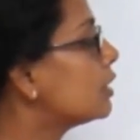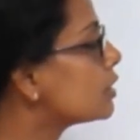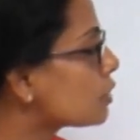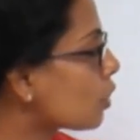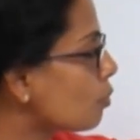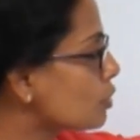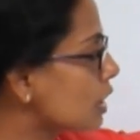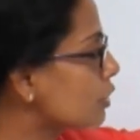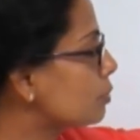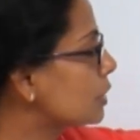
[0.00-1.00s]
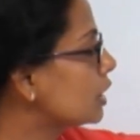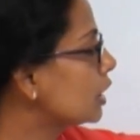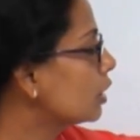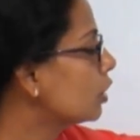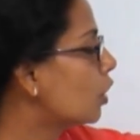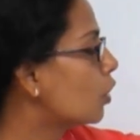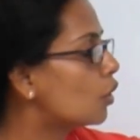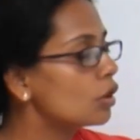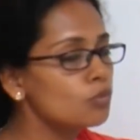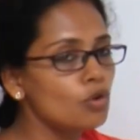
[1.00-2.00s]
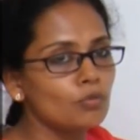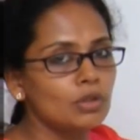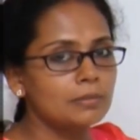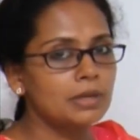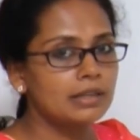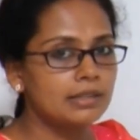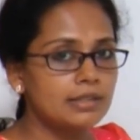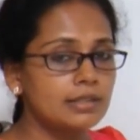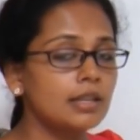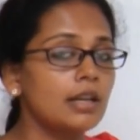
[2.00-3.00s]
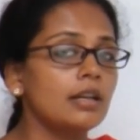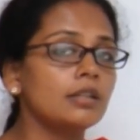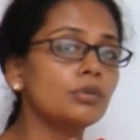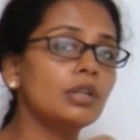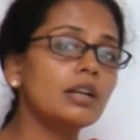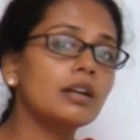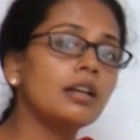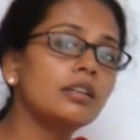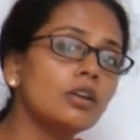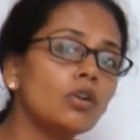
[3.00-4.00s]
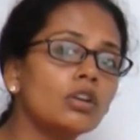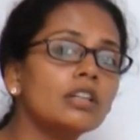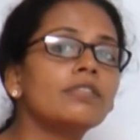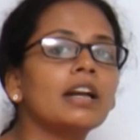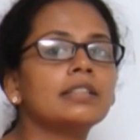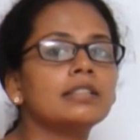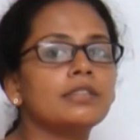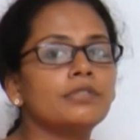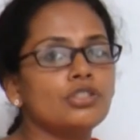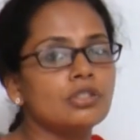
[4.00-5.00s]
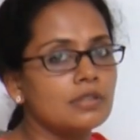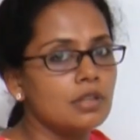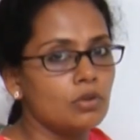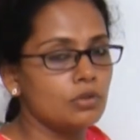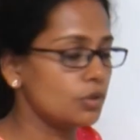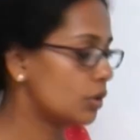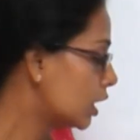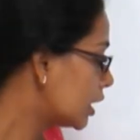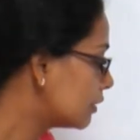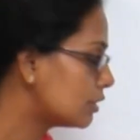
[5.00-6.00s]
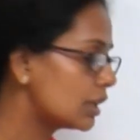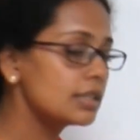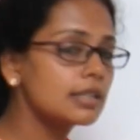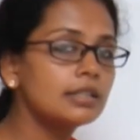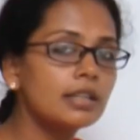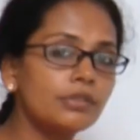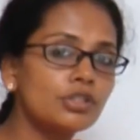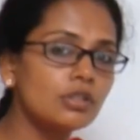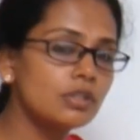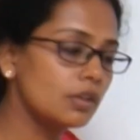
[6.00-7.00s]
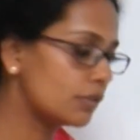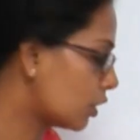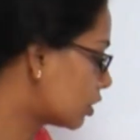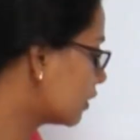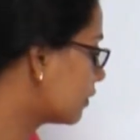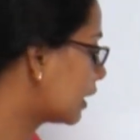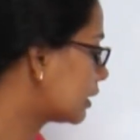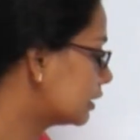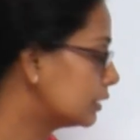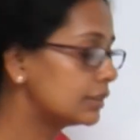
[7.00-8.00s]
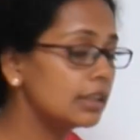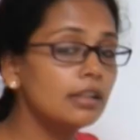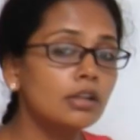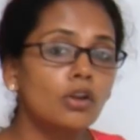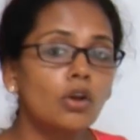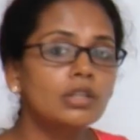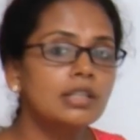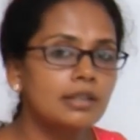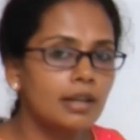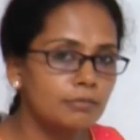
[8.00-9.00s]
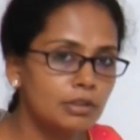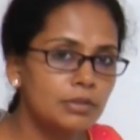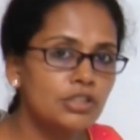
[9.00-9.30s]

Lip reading: it is thrombocytopenia or von Willebrand disease. Now there are other clotting factor deficiency also. If there is a deficiency of clotting factor, then the clotting time will be